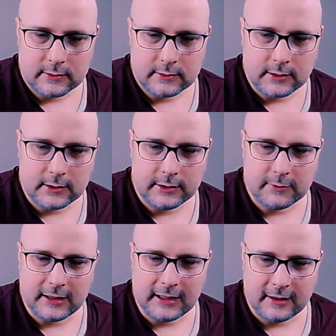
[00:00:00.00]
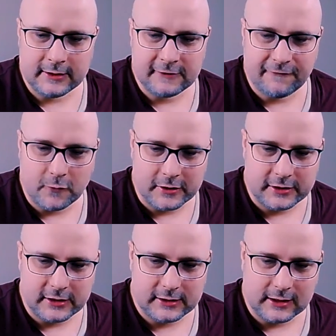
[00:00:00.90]
Dudley will have. This
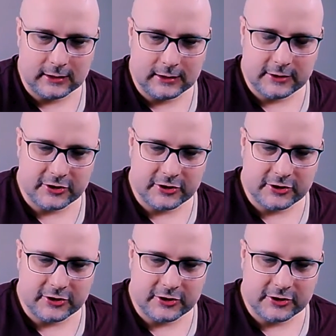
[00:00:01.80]
forces Dudley to